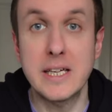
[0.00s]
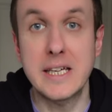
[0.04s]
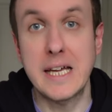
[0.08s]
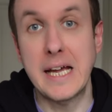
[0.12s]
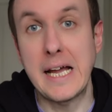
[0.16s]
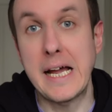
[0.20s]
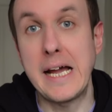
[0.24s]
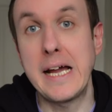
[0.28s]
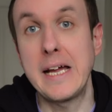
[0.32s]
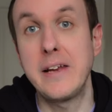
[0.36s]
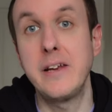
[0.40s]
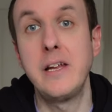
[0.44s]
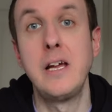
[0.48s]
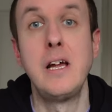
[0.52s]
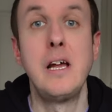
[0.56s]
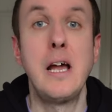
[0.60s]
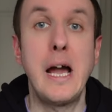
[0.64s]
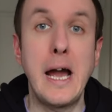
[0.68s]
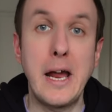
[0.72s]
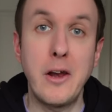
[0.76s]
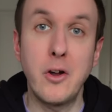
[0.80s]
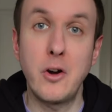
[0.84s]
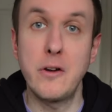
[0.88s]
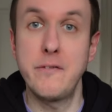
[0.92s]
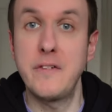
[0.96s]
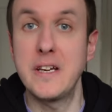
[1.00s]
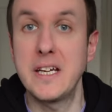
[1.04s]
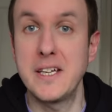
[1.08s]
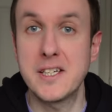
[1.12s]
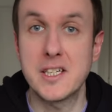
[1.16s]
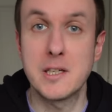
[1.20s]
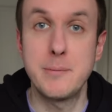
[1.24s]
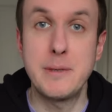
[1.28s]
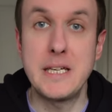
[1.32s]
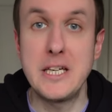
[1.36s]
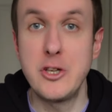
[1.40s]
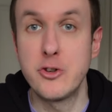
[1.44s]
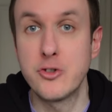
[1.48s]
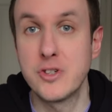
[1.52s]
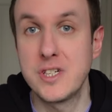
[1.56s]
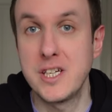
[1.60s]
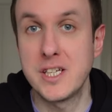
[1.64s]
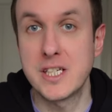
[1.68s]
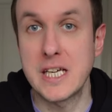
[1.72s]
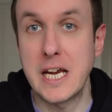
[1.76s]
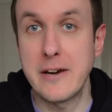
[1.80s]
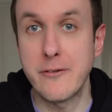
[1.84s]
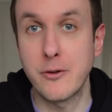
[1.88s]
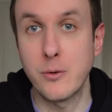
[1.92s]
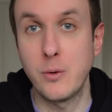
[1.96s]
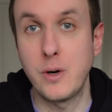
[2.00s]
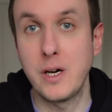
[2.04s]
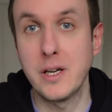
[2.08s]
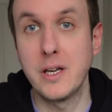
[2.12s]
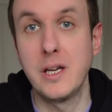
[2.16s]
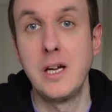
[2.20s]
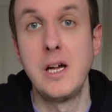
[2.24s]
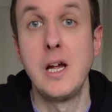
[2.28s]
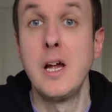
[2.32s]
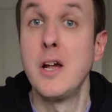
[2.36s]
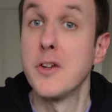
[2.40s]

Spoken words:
can, and I think it's going to be interesting to everyone.